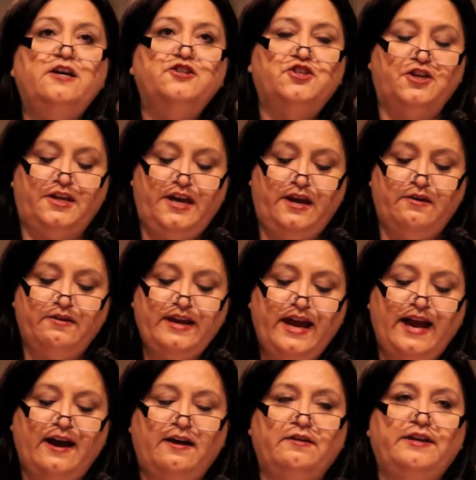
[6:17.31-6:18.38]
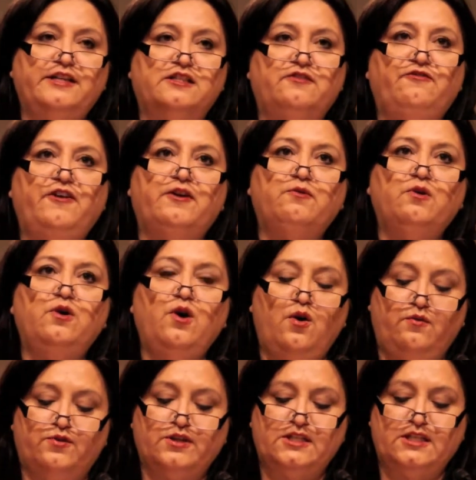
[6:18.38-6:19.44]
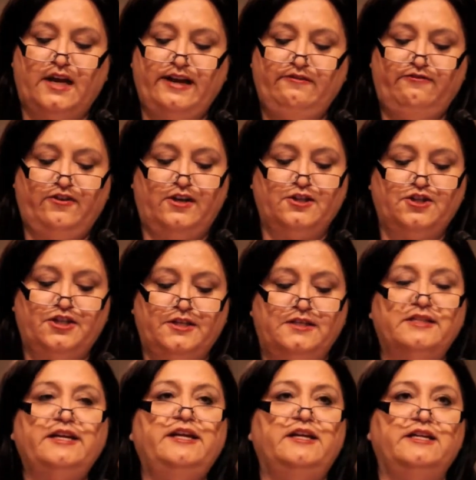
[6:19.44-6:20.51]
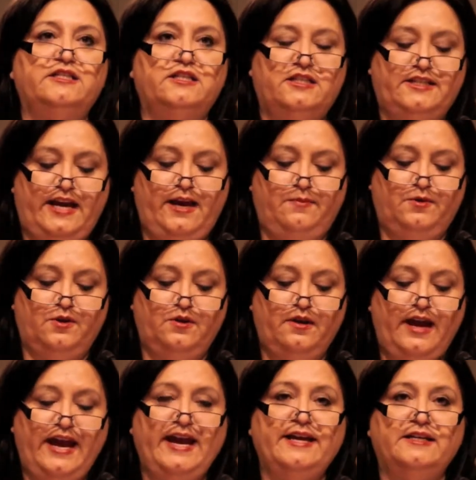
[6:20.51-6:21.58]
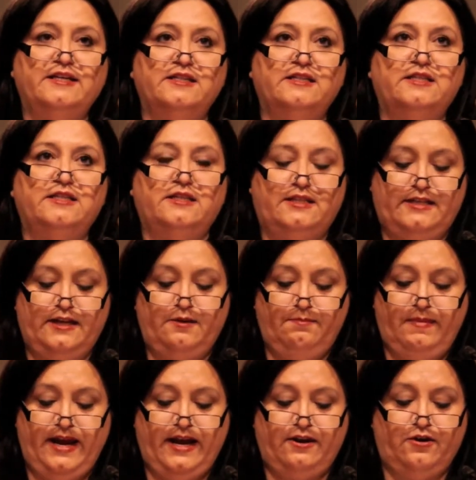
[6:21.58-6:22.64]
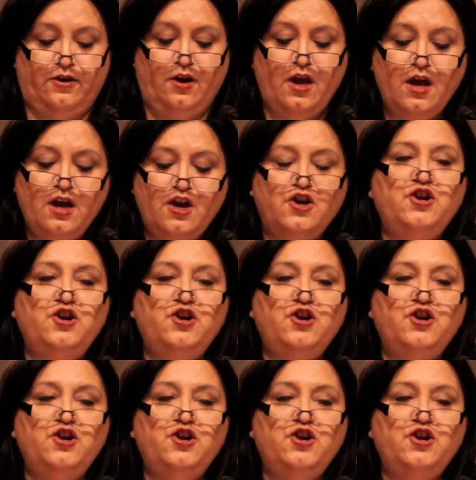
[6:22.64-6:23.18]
to carry out its federal oversight functions in a stable and consistent manner,